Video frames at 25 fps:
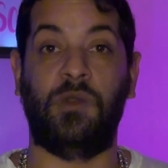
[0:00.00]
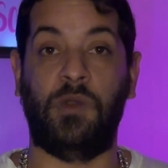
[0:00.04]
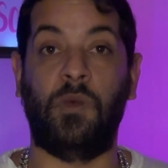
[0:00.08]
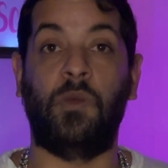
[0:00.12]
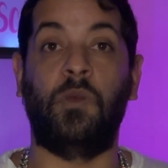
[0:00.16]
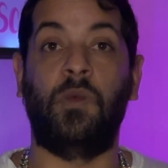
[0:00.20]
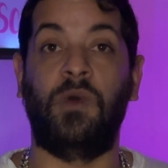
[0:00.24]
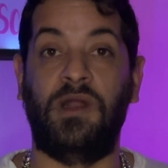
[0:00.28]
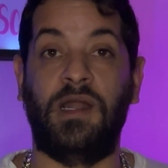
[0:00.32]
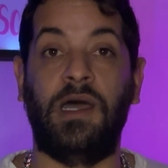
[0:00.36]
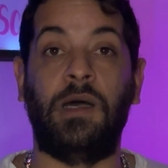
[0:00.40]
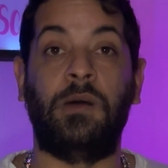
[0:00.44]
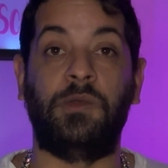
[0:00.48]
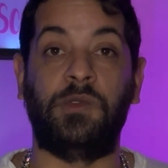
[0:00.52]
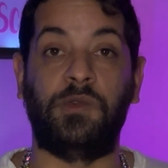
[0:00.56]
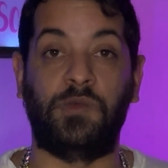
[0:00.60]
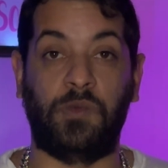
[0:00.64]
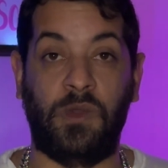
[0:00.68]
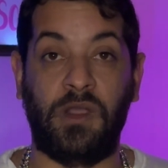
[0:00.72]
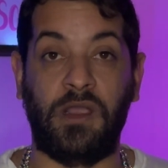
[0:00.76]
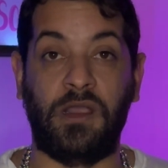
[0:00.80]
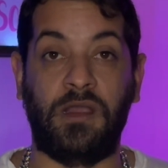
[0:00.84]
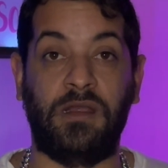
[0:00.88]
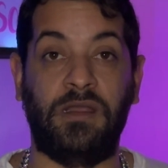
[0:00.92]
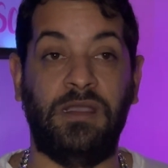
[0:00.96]
out what I was
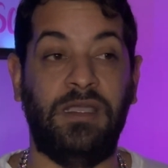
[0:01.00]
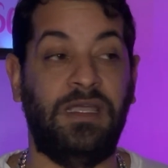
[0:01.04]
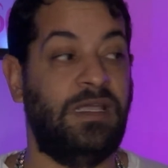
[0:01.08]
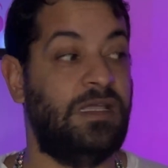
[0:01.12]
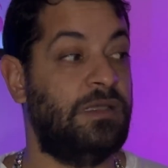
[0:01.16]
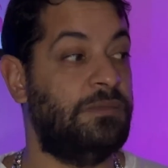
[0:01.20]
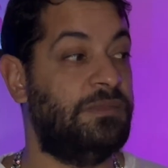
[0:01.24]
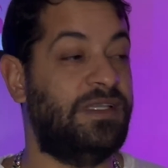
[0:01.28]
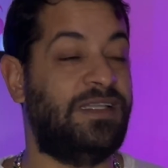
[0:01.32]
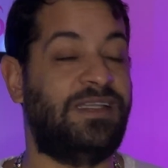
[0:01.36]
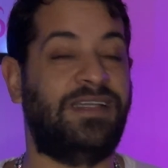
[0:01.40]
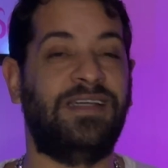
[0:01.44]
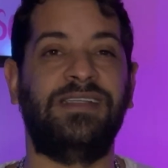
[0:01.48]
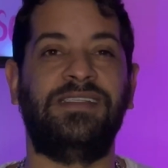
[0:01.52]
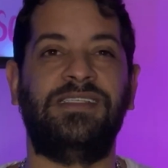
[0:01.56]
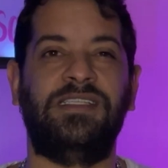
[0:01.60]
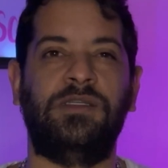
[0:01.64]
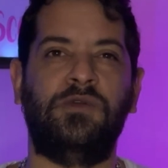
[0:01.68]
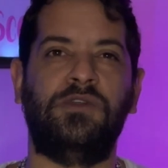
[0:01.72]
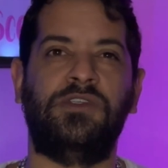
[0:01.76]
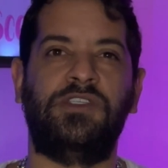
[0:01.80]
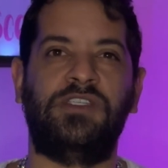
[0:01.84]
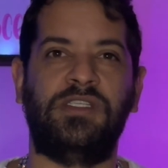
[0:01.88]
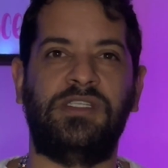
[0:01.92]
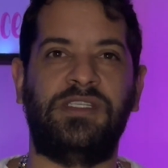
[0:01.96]
wearing, because it
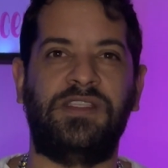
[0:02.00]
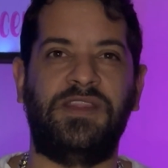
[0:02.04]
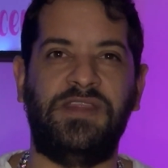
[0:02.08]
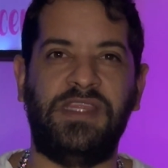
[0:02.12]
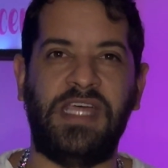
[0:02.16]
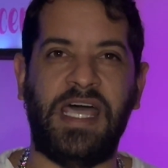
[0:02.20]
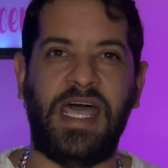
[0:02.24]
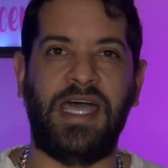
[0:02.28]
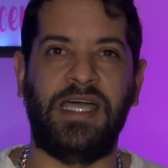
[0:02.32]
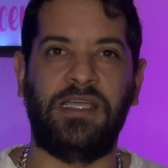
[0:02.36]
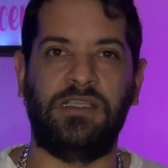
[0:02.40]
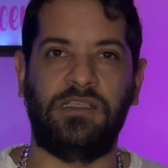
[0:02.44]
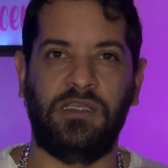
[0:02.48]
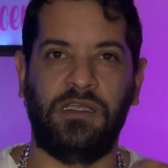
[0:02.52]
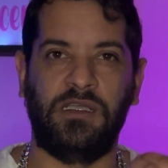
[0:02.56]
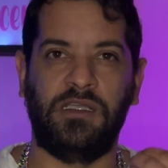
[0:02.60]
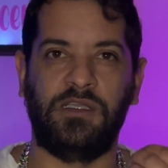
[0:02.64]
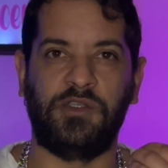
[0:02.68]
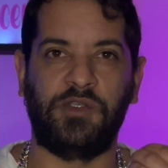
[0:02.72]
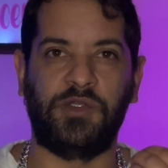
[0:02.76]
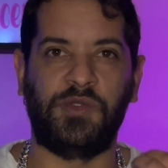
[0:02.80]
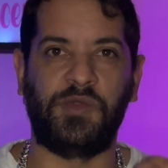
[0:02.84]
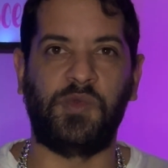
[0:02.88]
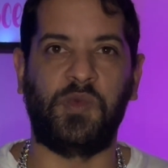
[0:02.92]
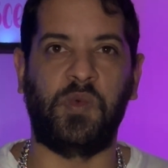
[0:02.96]
was just that
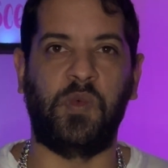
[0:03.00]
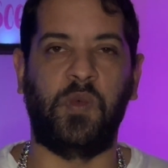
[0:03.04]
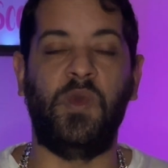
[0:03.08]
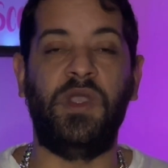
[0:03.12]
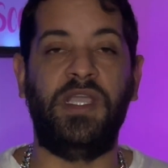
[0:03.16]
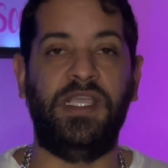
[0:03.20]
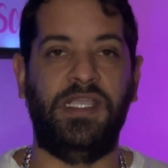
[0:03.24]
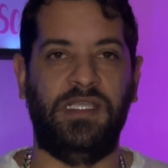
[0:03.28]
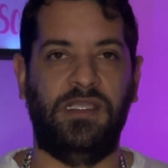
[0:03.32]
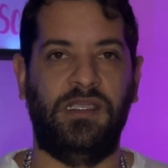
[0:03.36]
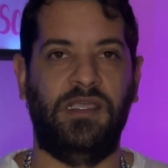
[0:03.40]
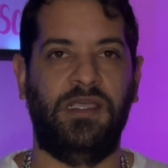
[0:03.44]
sweet.